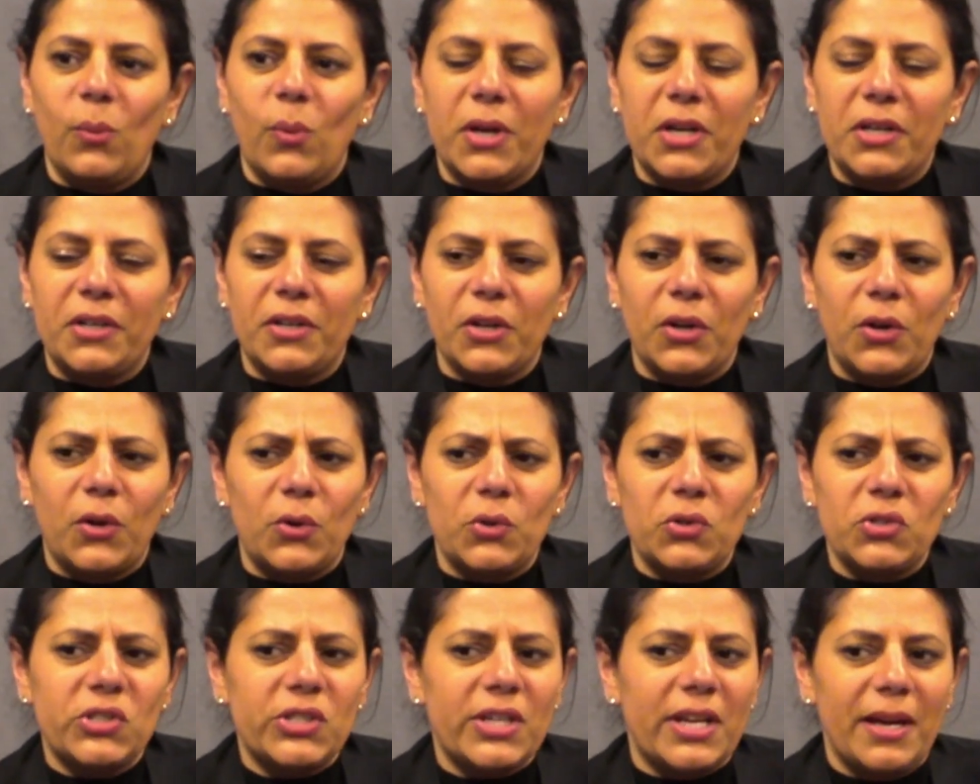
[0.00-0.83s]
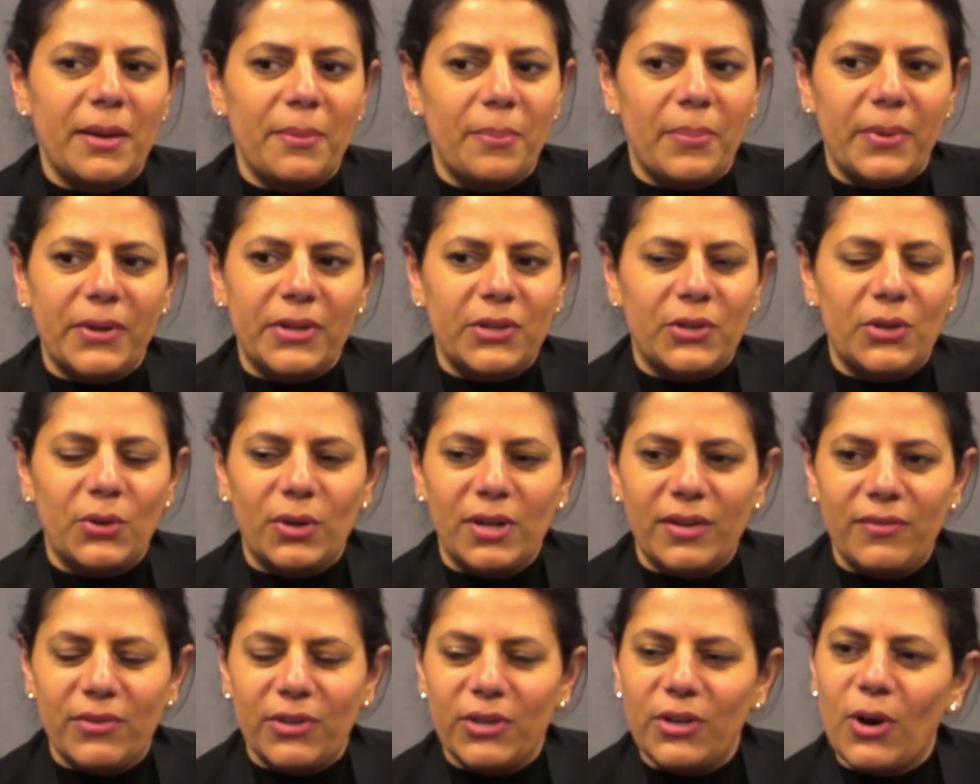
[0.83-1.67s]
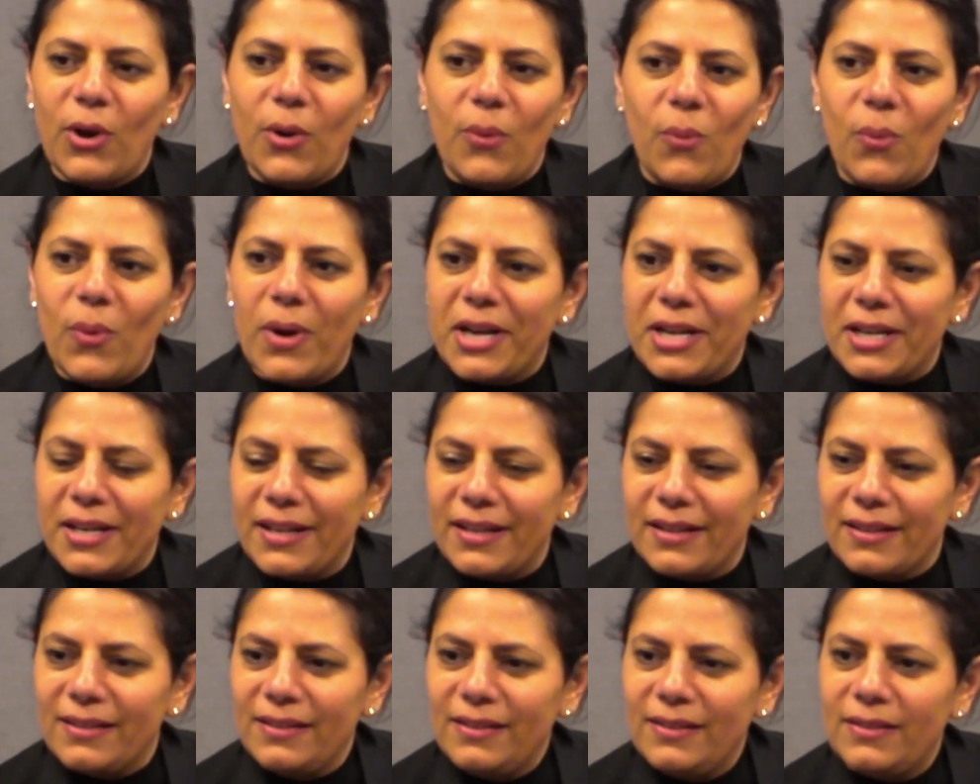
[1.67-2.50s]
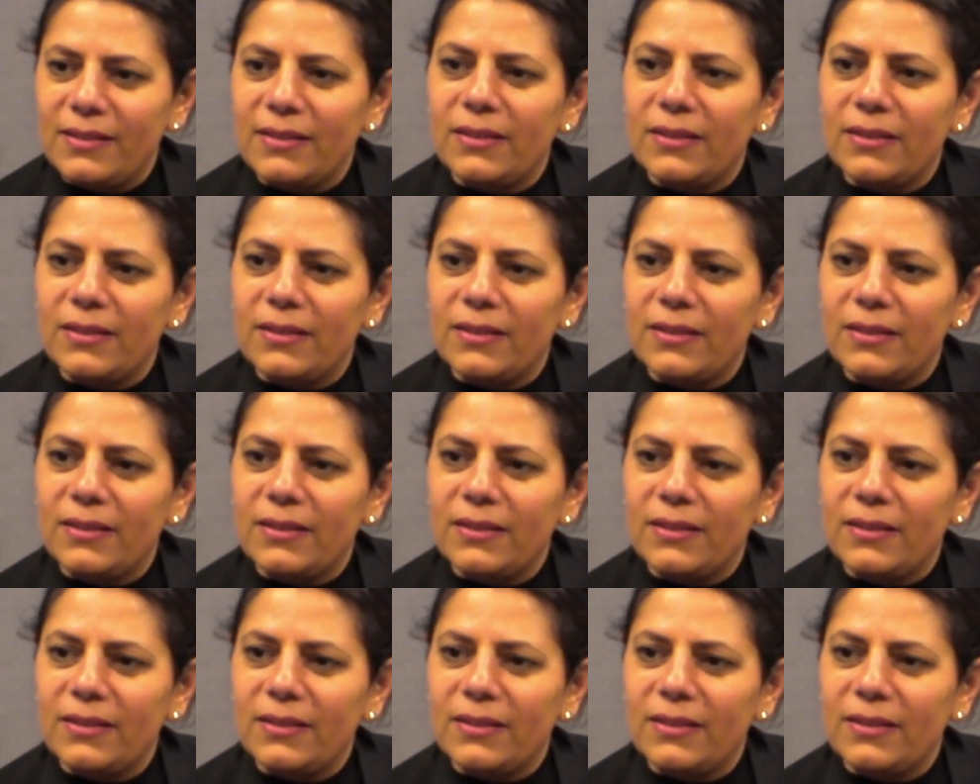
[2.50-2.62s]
You want to negotiate, but you don't even know what it is.